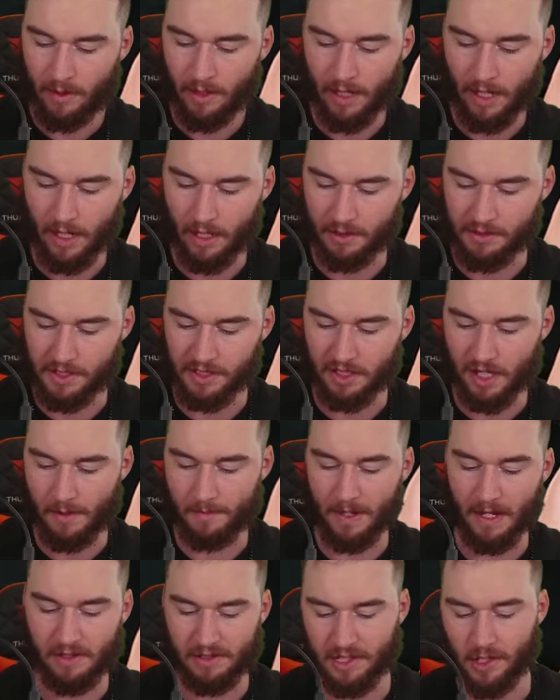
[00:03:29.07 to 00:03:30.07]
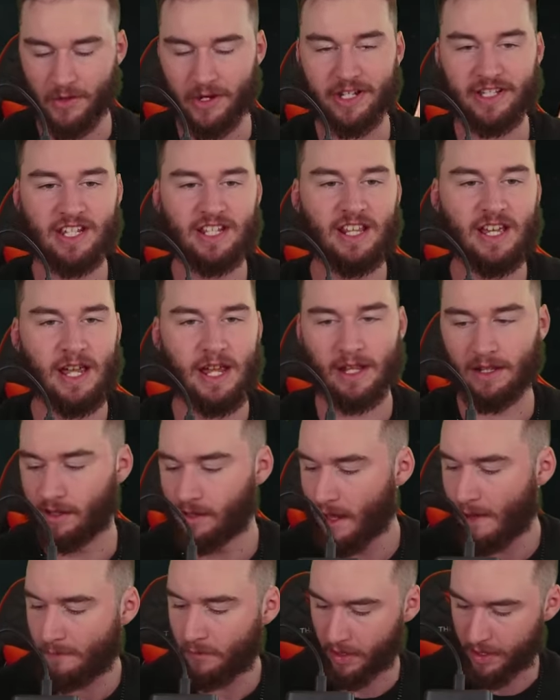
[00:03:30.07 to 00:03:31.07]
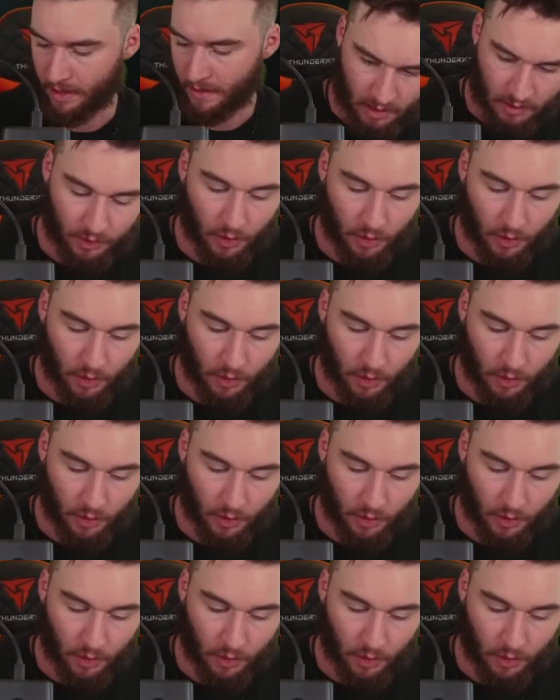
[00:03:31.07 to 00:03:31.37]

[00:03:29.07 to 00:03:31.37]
And Star Powers, no Edison there. Lovely.